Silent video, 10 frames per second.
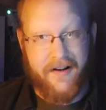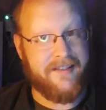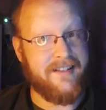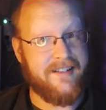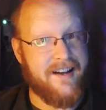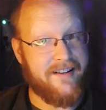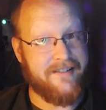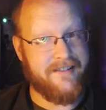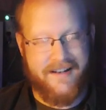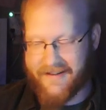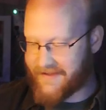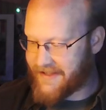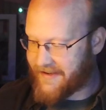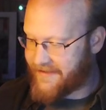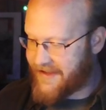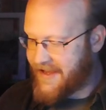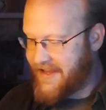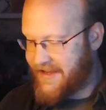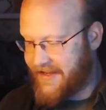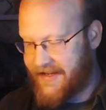Oh, we're into the Doctors now.
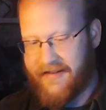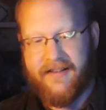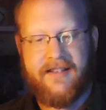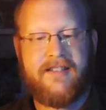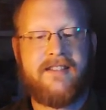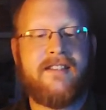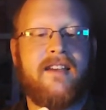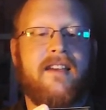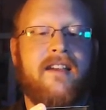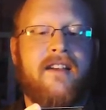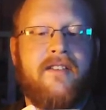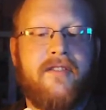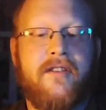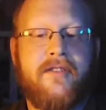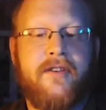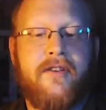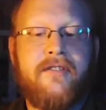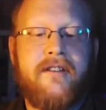So, here is the